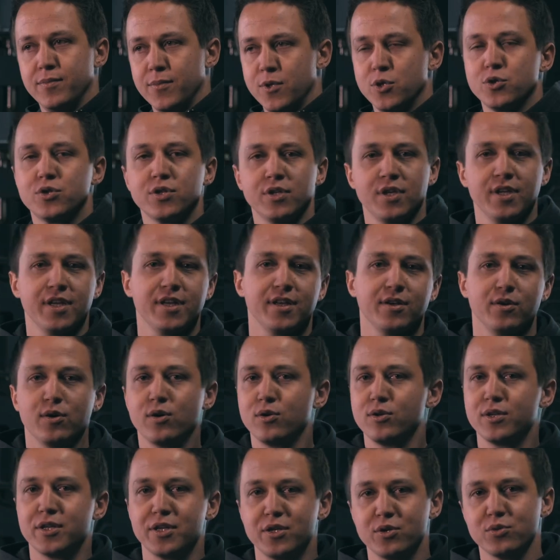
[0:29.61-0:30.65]
Usually you
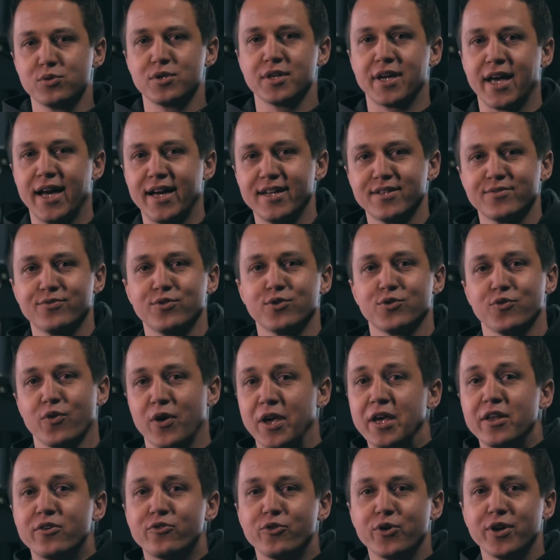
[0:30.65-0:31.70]
only use a gas forge for
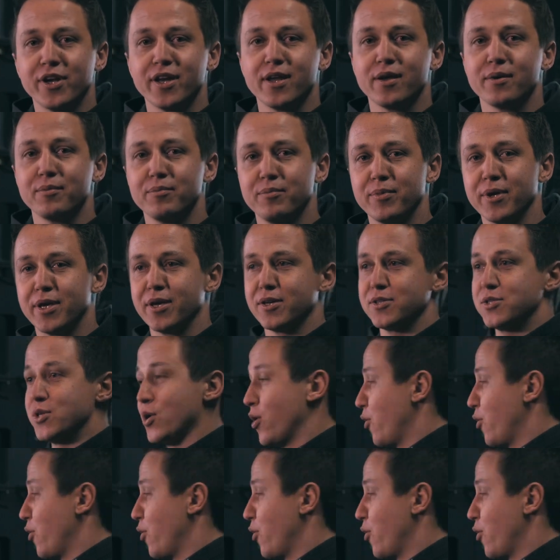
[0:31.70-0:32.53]
heat treating because you